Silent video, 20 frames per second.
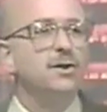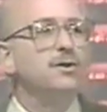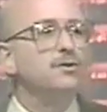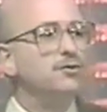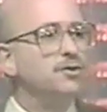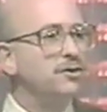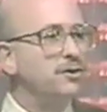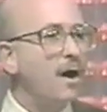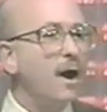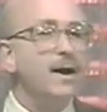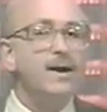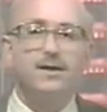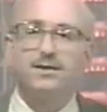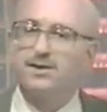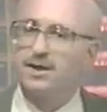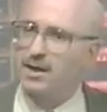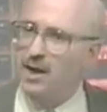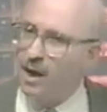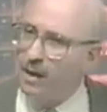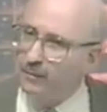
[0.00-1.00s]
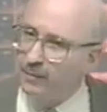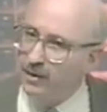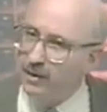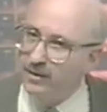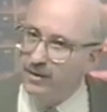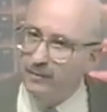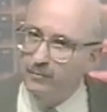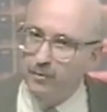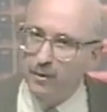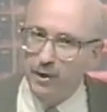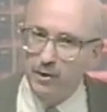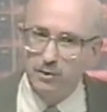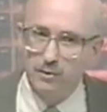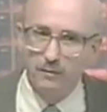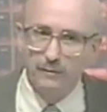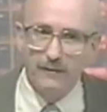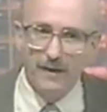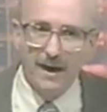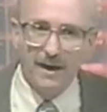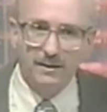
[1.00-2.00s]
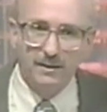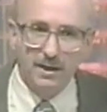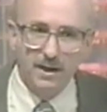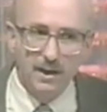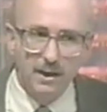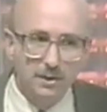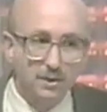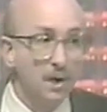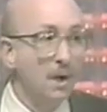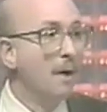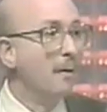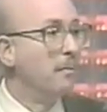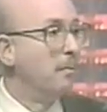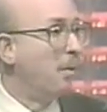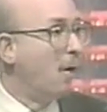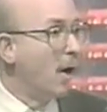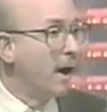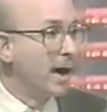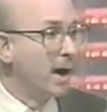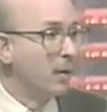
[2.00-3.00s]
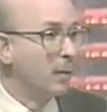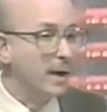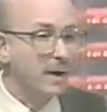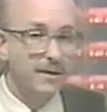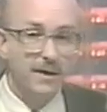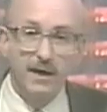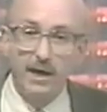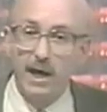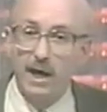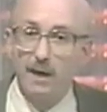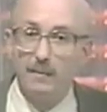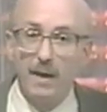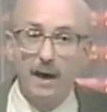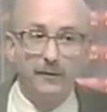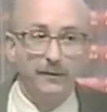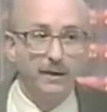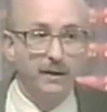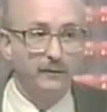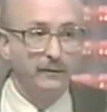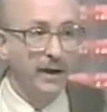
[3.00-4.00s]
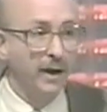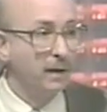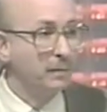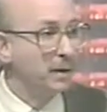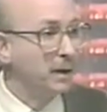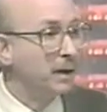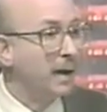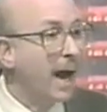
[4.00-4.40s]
and you start as the company that brought you Valdez. Boy, are we thinking about the environment